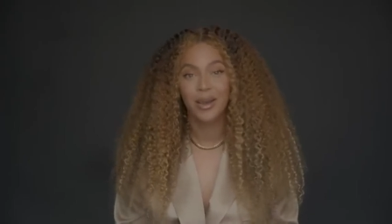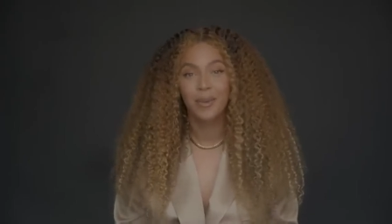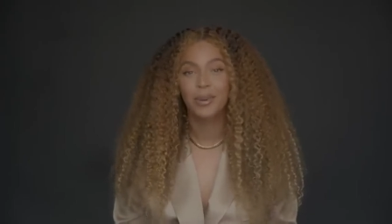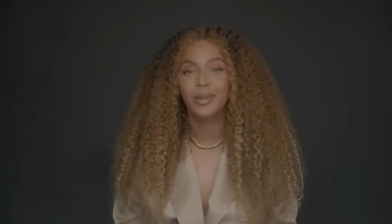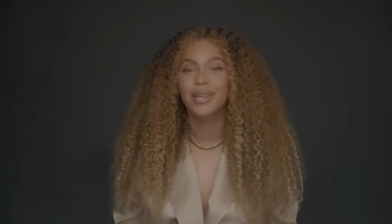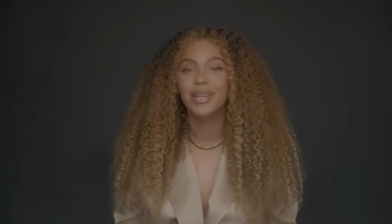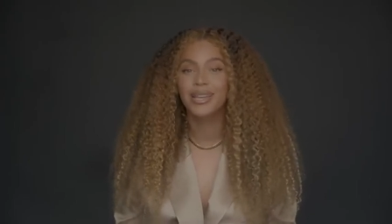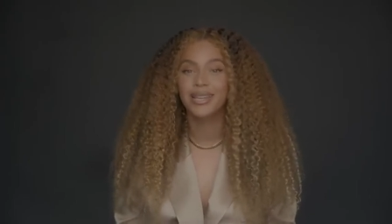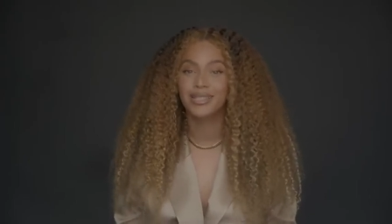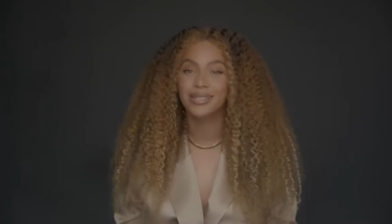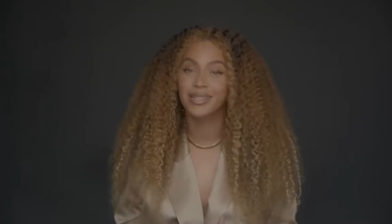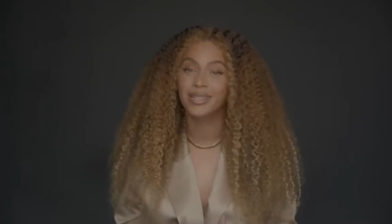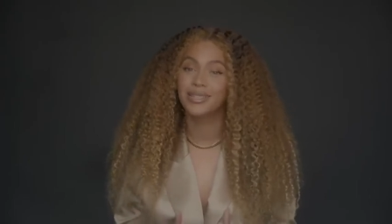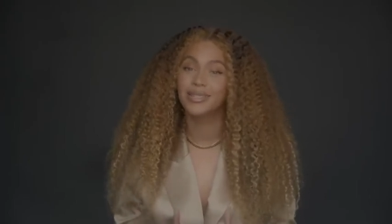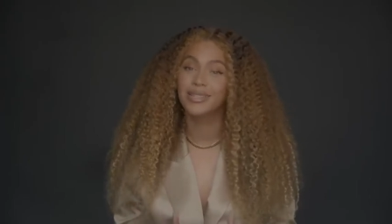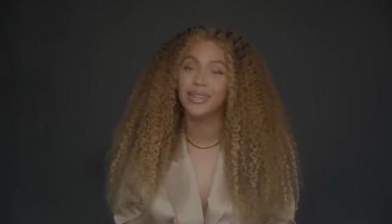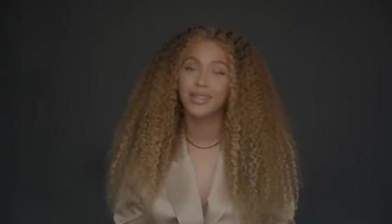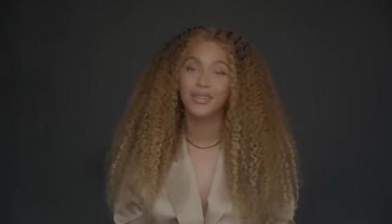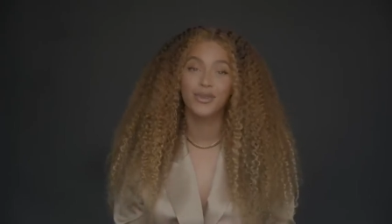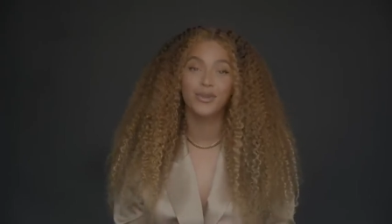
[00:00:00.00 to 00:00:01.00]
Please
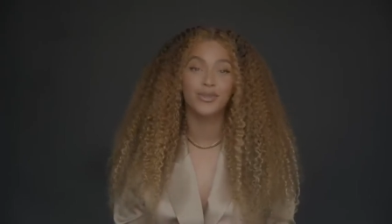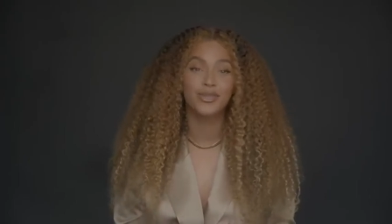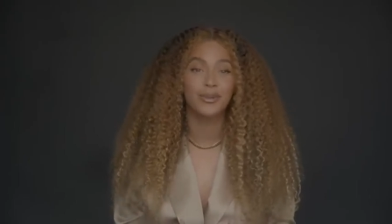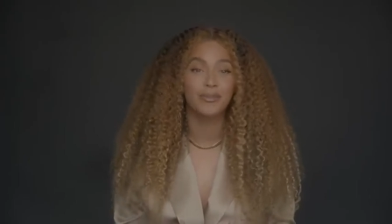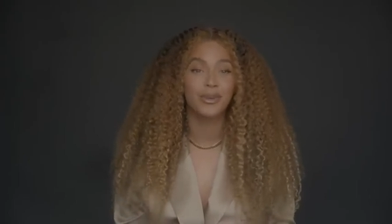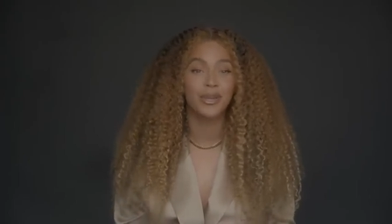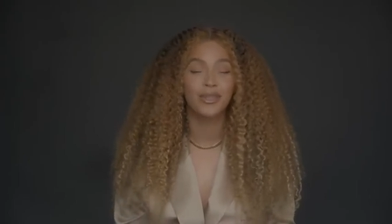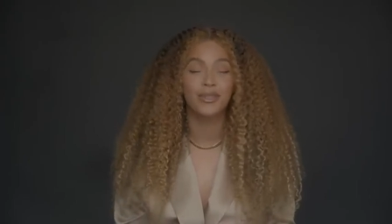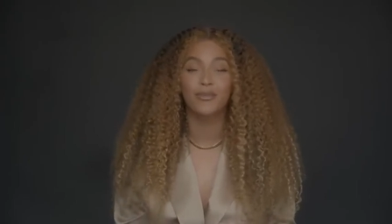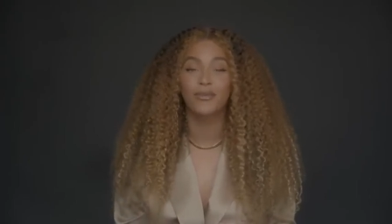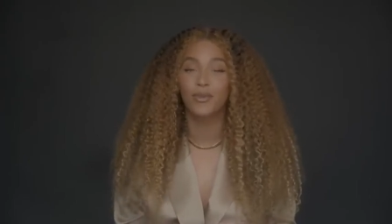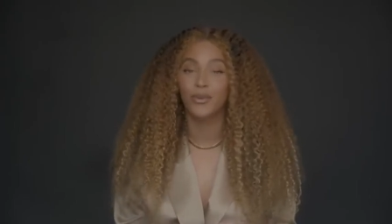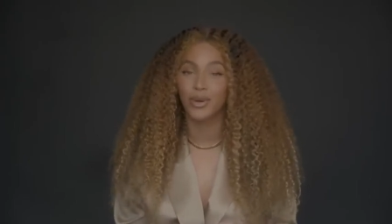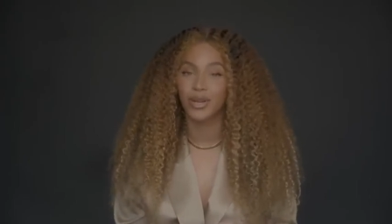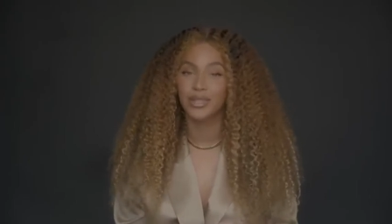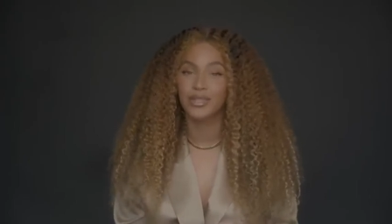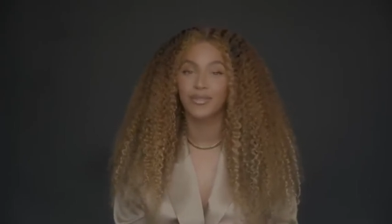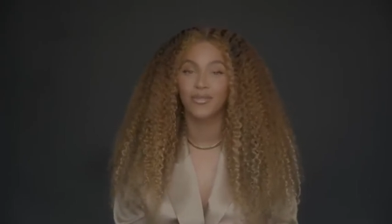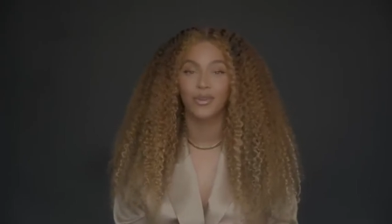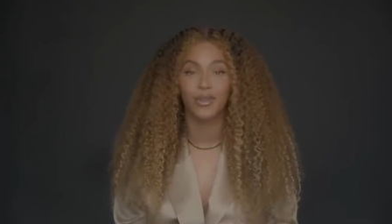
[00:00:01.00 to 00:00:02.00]
continue to be the
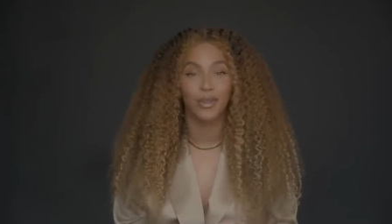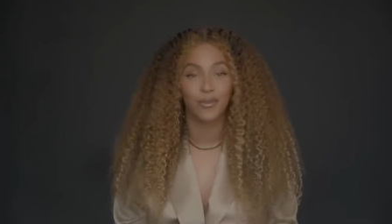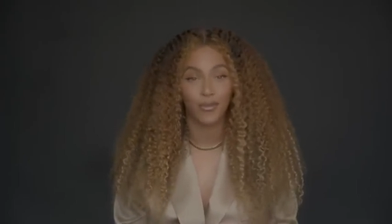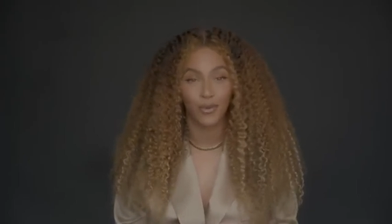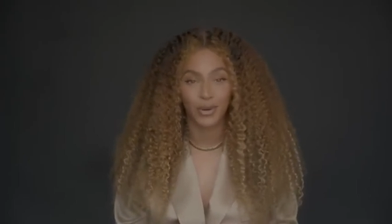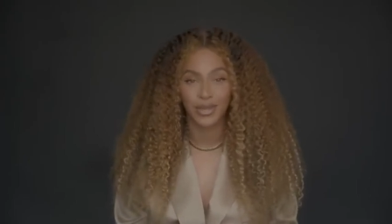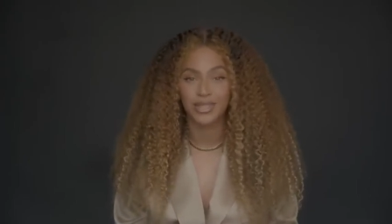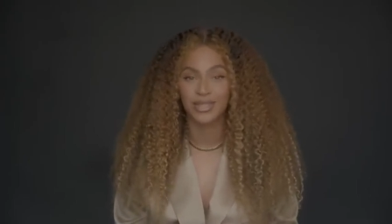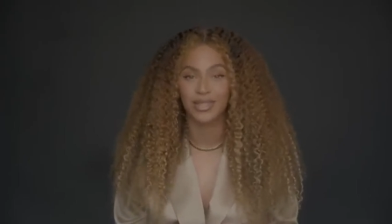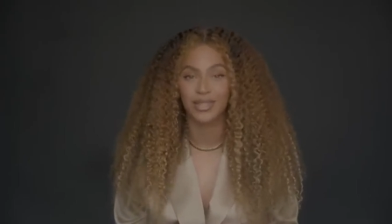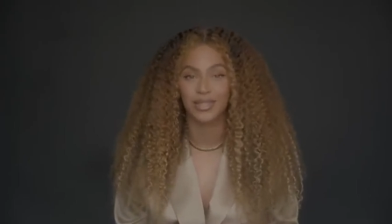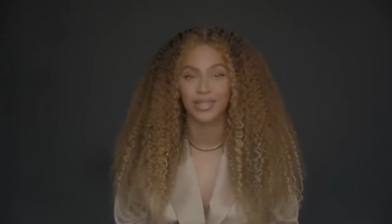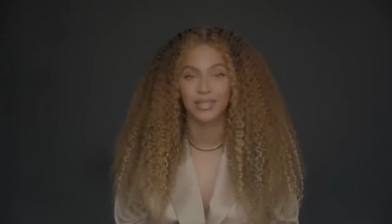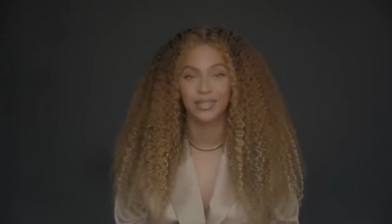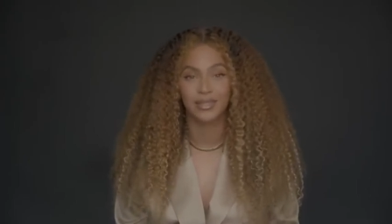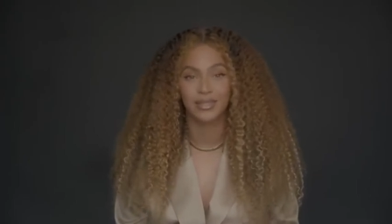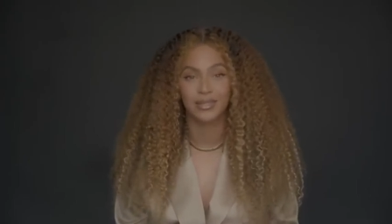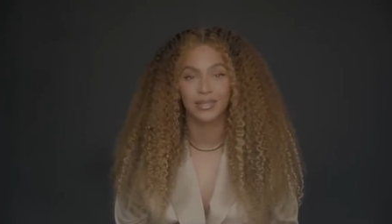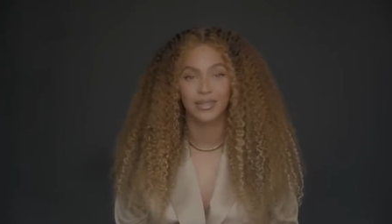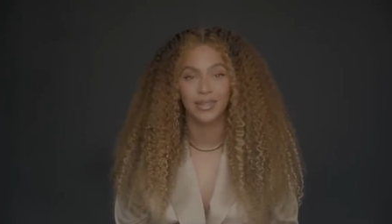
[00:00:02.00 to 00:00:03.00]
voice for the
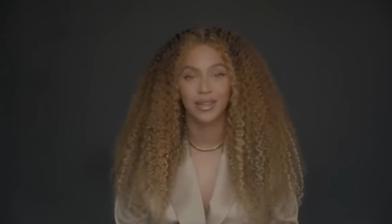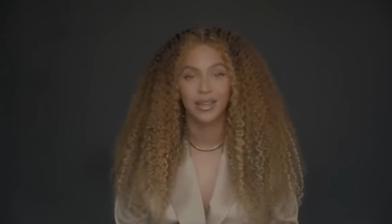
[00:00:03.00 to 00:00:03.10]
voiceless.